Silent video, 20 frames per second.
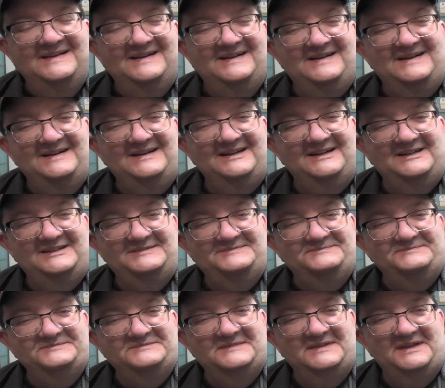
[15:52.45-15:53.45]

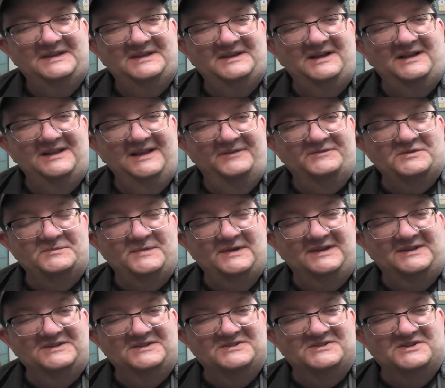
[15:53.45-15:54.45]
And I'll have to
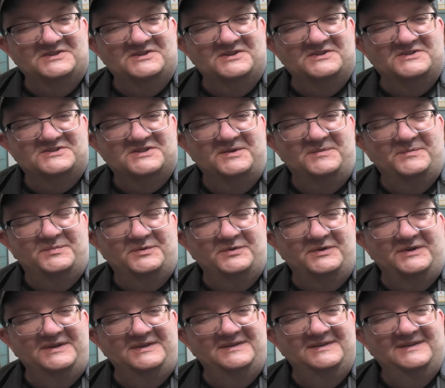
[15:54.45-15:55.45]
make a decision at some
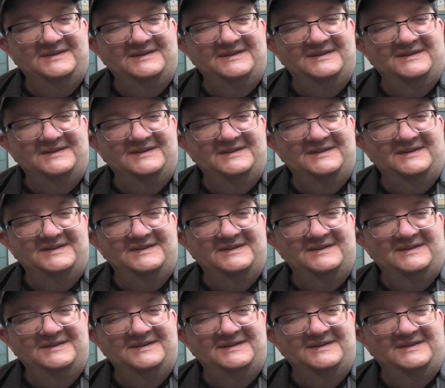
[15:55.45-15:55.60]
point.